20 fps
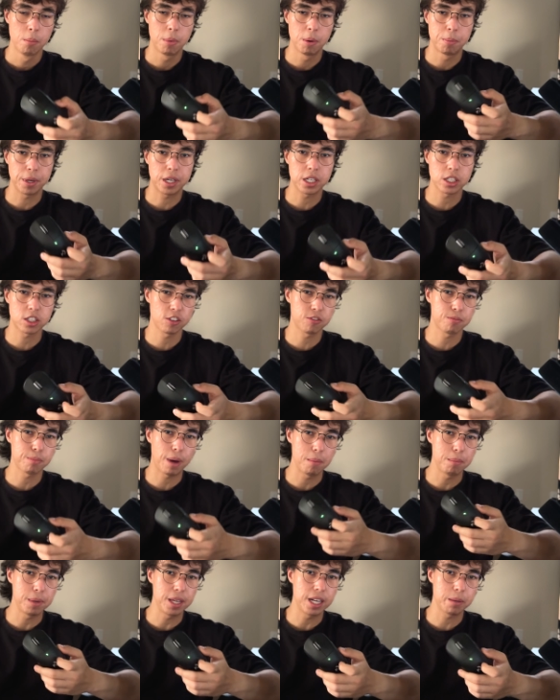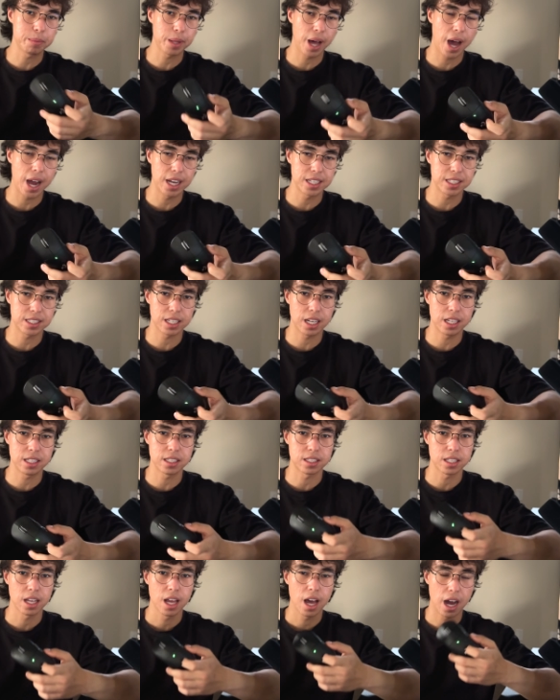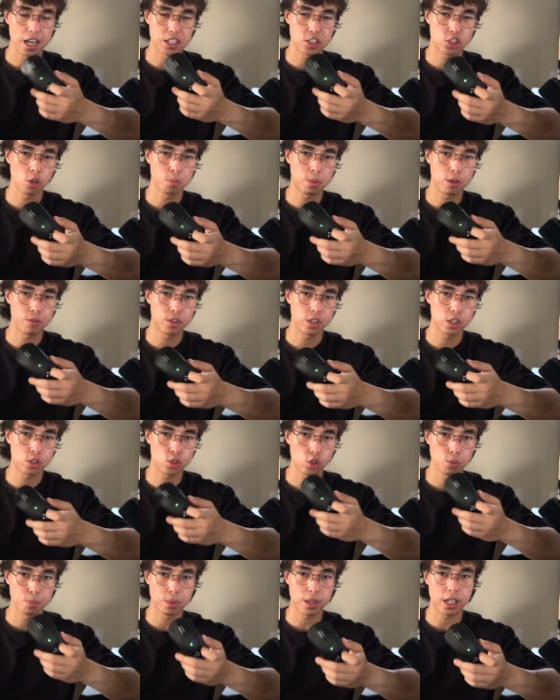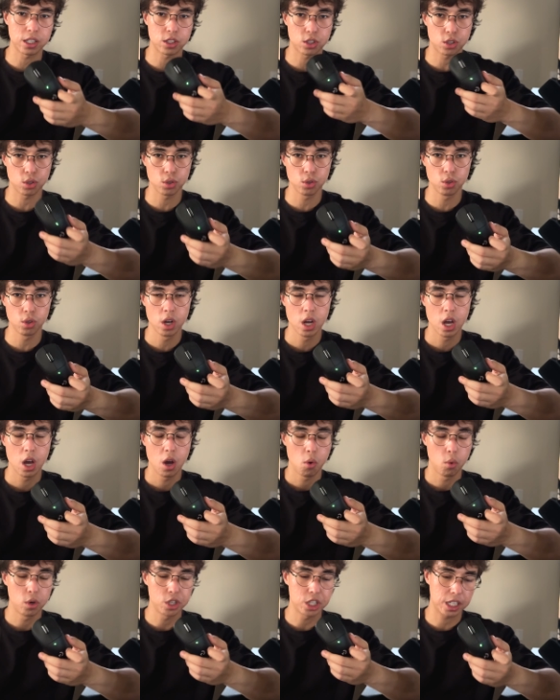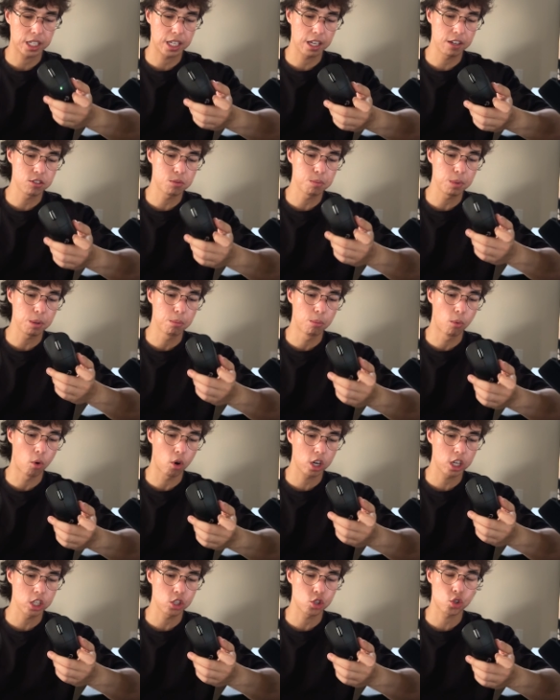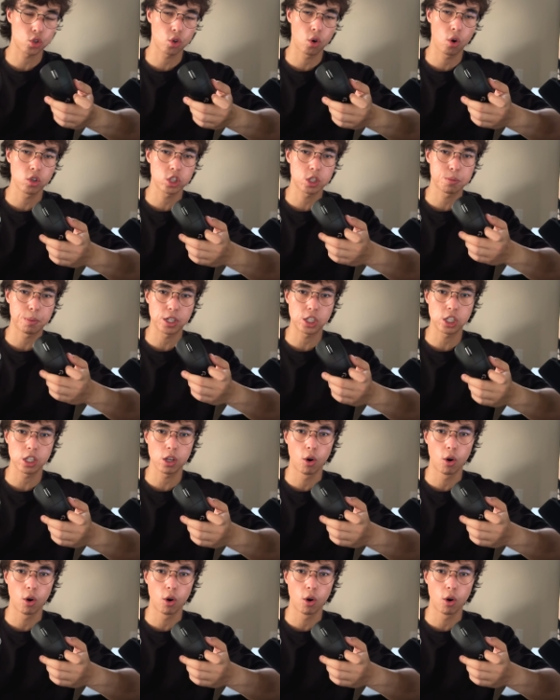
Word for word: But because of my medium to high sense, I still prefer the Superlight 2 which it gives me more control, especially